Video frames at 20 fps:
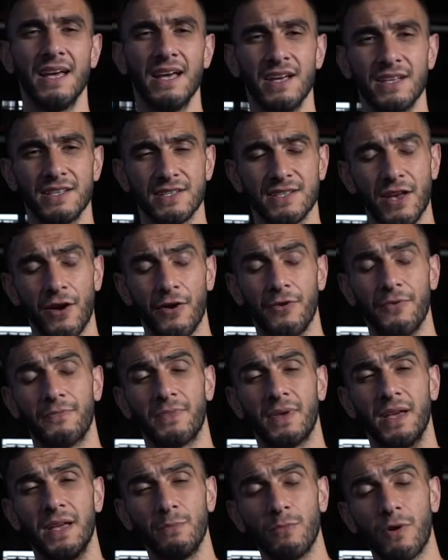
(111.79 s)
So,
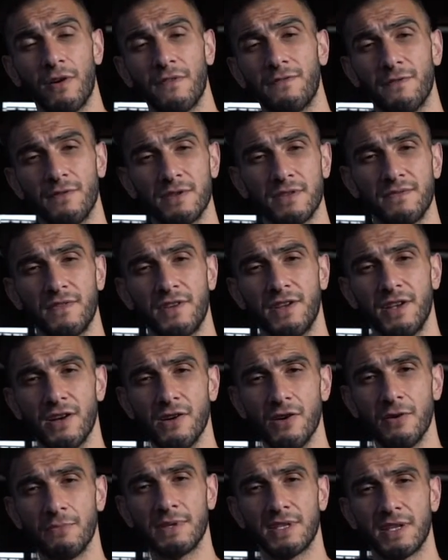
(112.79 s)
in my first
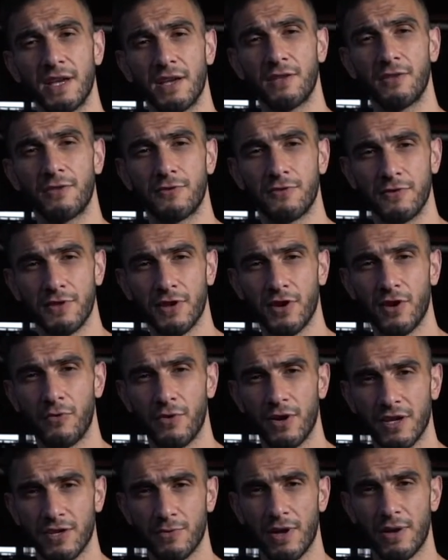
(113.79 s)
video, I'll be taking you through the
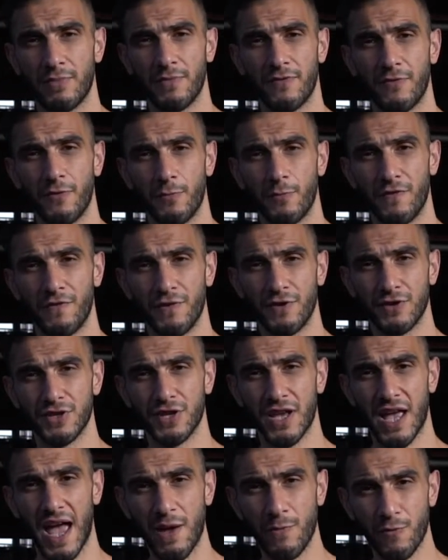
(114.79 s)
correct way to perform reverse
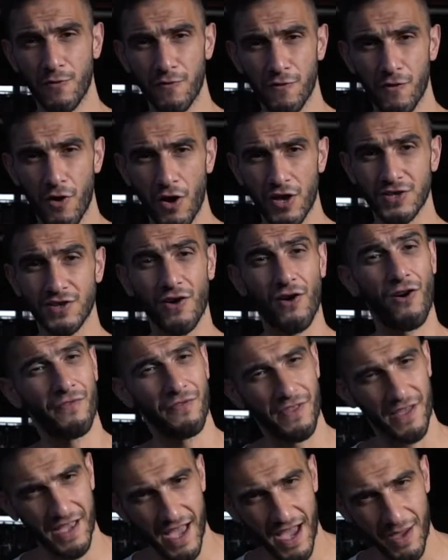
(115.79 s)
cable flies on
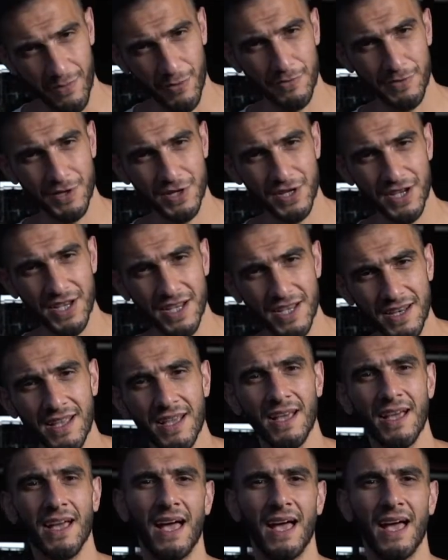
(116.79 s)
the cable machine,